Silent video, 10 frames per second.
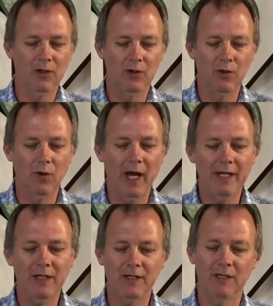or
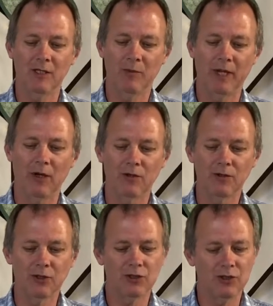anything that
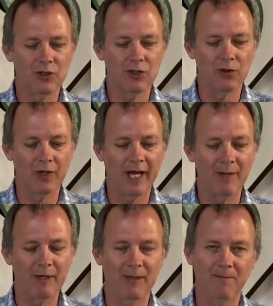belongs to your neighbour."